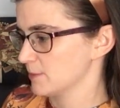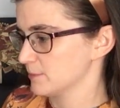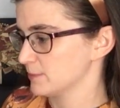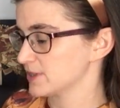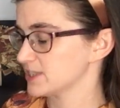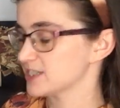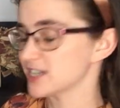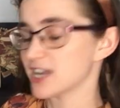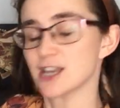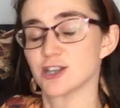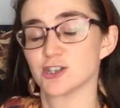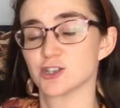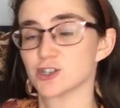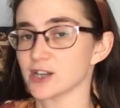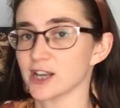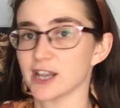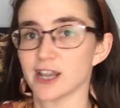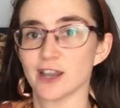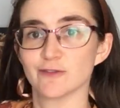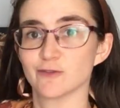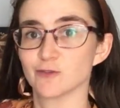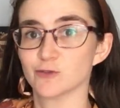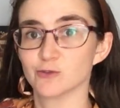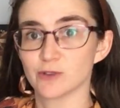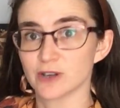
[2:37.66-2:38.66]
potentially
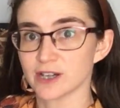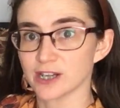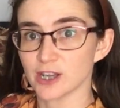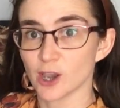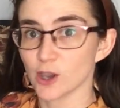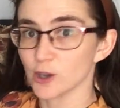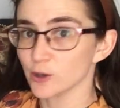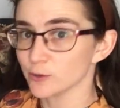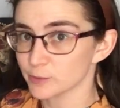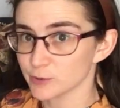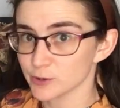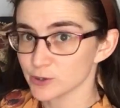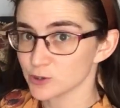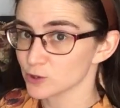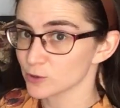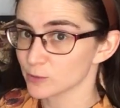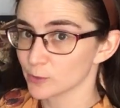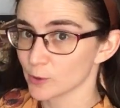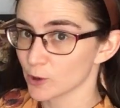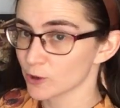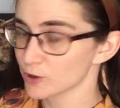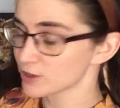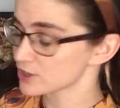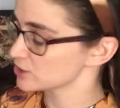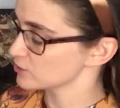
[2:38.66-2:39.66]
have already opened your
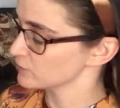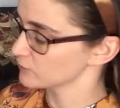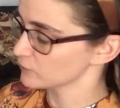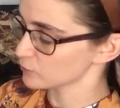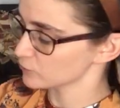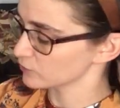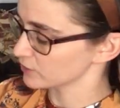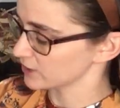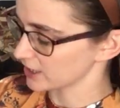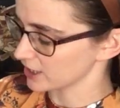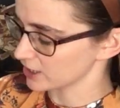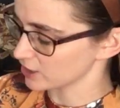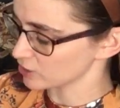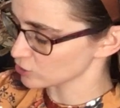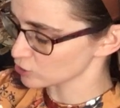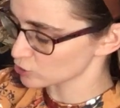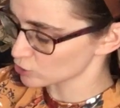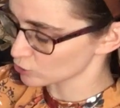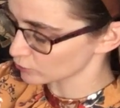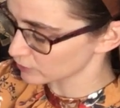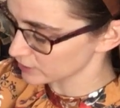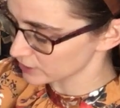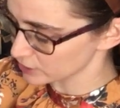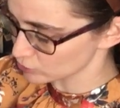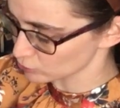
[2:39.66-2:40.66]
box, you've already
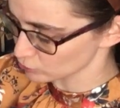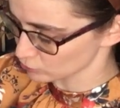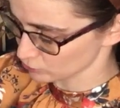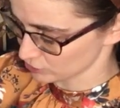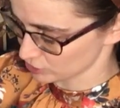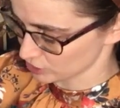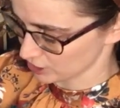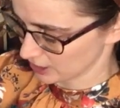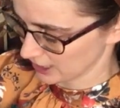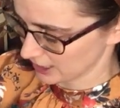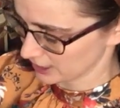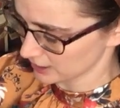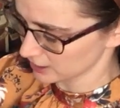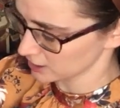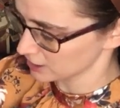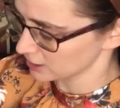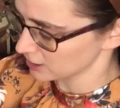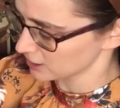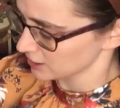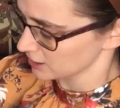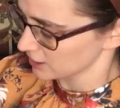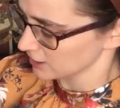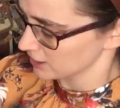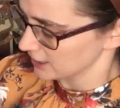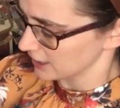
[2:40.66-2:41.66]
enjoyed your gin,
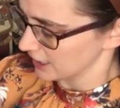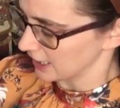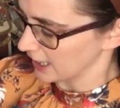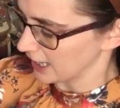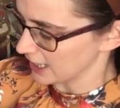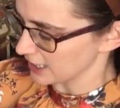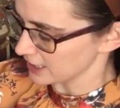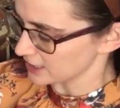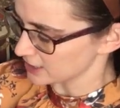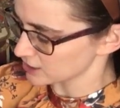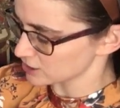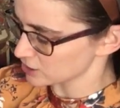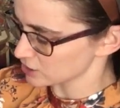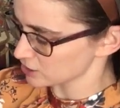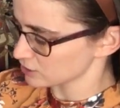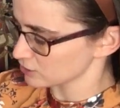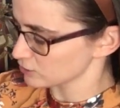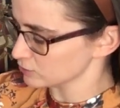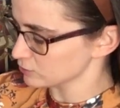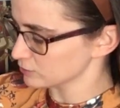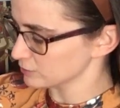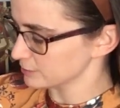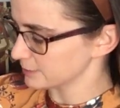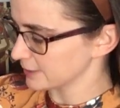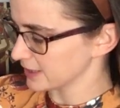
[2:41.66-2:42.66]
and
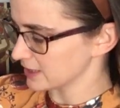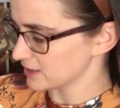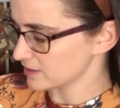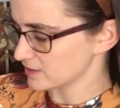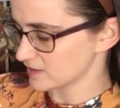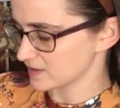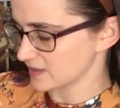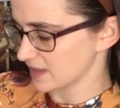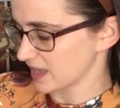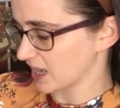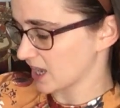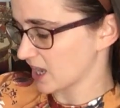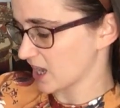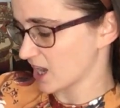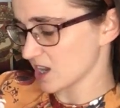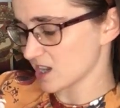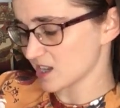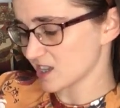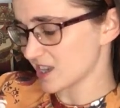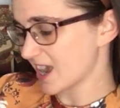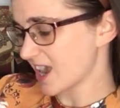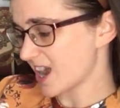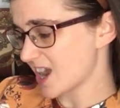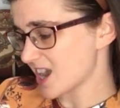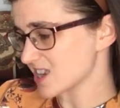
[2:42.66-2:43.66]
you'll be thinking,
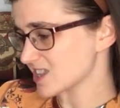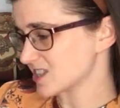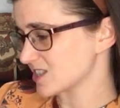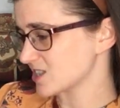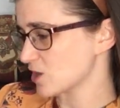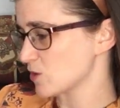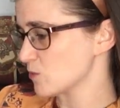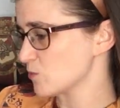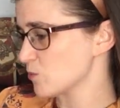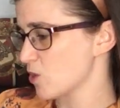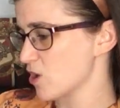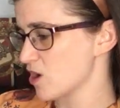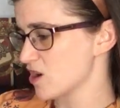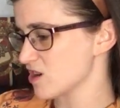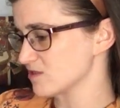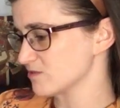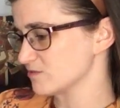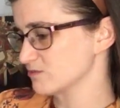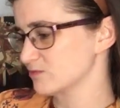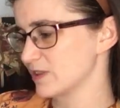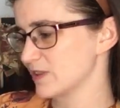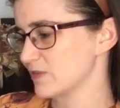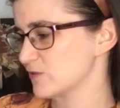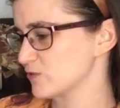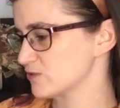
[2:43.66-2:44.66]
yeah, so what?
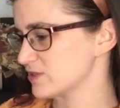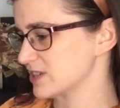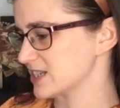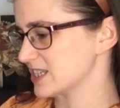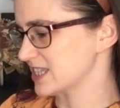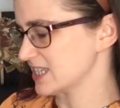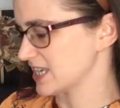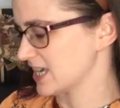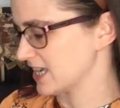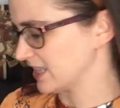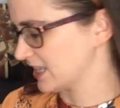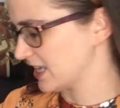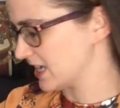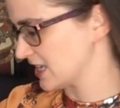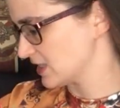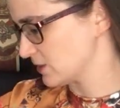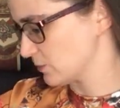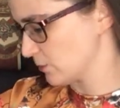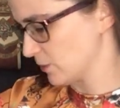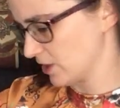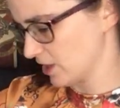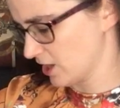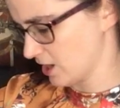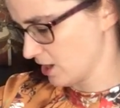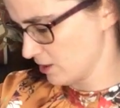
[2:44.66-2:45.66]
We've already seen
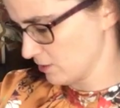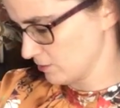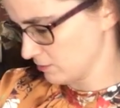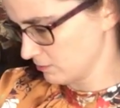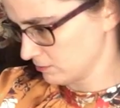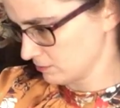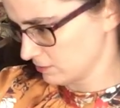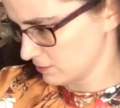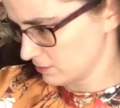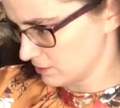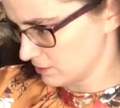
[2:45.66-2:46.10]
this, we know. Am